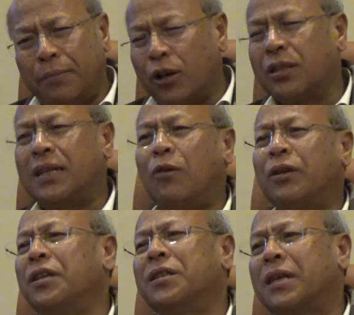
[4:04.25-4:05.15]
because now
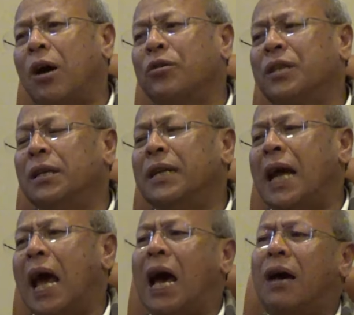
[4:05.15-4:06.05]
the district council,
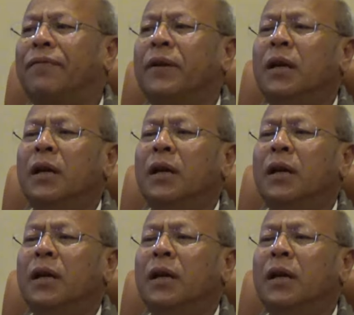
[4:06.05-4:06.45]
they have